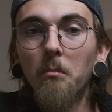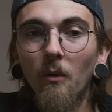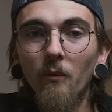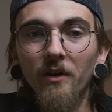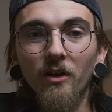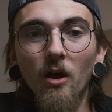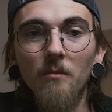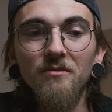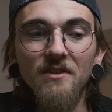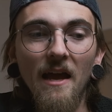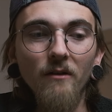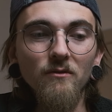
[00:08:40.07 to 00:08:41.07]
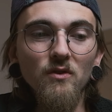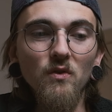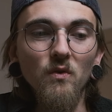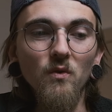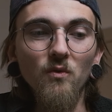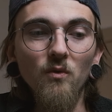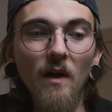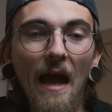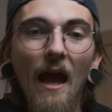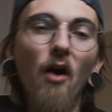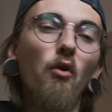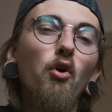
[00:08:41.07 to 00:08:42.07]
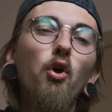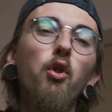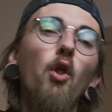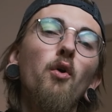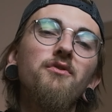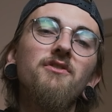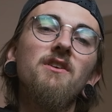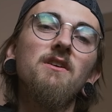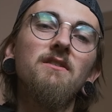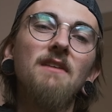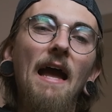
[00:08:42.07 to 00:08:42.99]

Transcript: but when it comes down to how close it is,